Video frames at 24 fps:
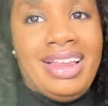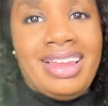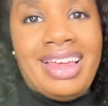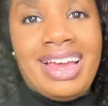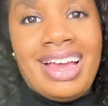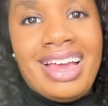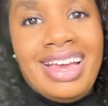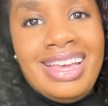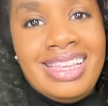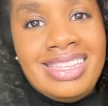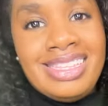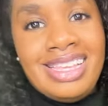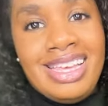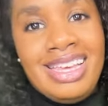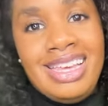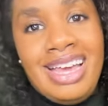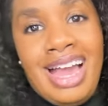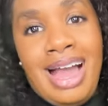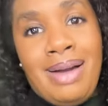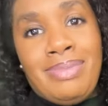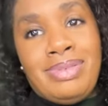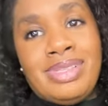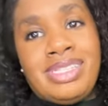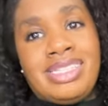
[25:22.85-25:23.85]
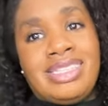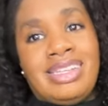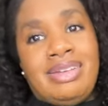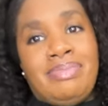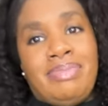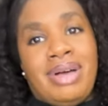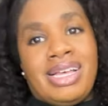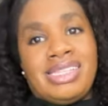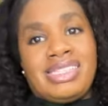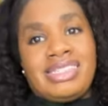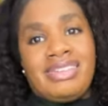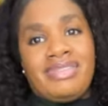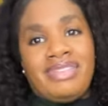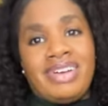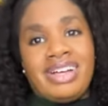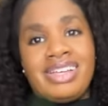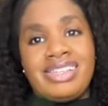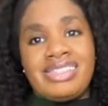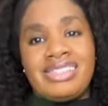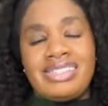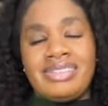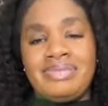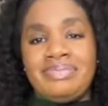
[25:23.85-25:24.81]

Like, it happens to the best of us.